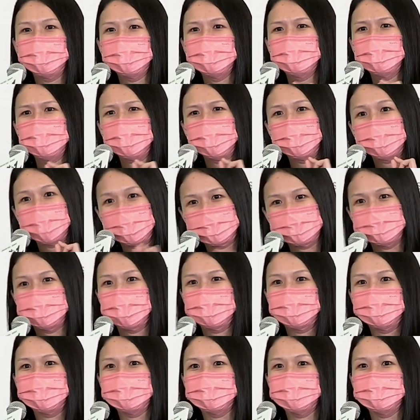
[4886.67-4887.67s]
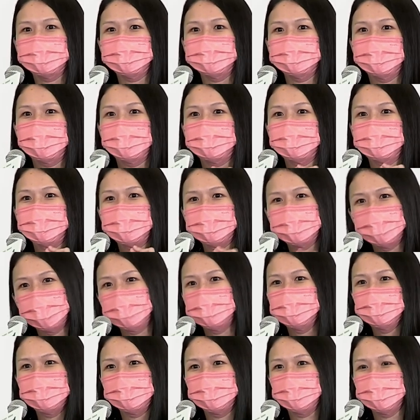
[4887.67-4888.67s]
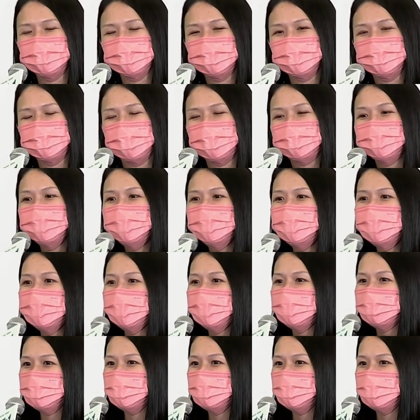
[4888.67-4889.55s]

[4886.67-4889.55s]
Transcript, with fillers: We have to think about how to design the process,